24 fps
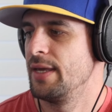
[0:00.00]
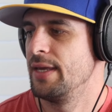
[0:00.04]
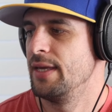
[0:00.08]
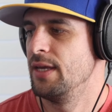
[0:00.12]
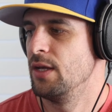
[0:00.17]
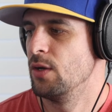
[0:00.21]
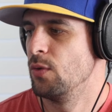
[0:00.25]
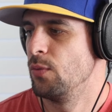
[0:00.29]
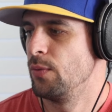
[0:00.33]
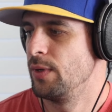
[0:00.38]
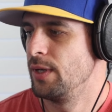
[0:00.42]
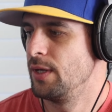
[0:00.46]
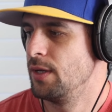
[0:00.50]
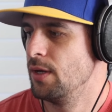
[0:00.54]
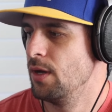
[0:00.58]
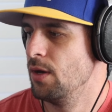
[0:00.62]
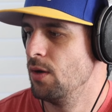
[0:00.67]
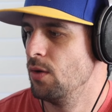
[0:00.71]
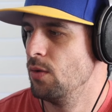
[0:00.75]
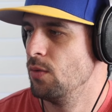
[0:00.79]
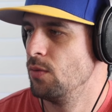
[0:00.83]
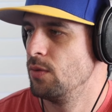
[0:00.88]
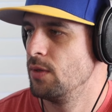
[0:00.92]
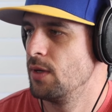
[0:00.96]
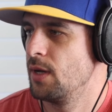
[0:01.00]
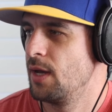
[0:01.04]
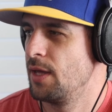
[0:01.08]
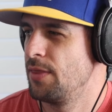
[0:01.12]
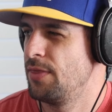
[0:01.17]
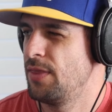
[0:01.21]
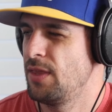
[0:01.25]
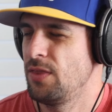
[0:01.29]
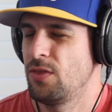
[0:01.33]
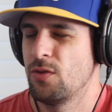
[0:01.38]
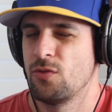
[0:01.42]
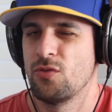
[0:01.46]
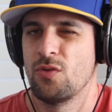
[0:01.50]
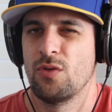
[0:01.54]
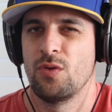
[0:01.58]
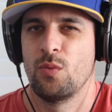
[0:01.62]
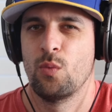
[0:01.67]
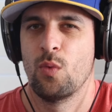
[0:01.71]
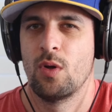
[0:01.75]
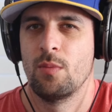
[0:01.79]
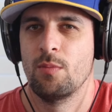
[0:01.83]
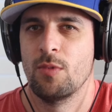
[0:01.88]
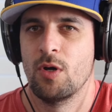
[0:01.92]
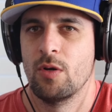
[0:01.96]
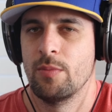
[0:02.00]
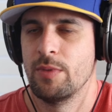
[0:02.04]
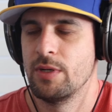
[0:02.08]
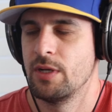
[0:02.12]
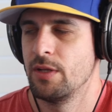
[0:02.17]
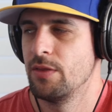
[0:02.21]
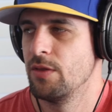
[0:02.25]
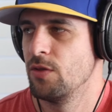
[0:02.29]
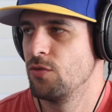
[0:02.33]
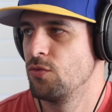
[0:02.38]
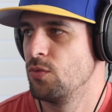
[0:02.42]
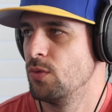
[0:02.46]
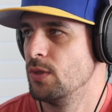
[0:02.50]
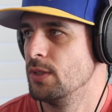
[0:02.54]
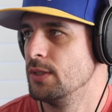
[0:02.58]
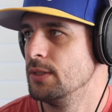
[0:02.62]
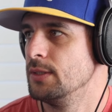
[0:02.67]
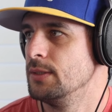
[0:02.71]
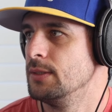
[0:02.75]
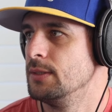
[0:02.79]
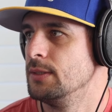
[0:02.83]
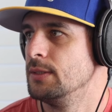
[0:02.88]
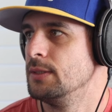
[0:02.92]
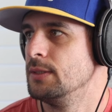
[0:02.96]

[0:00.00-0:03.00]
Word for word: Here we go. I think there's only one moment in this one.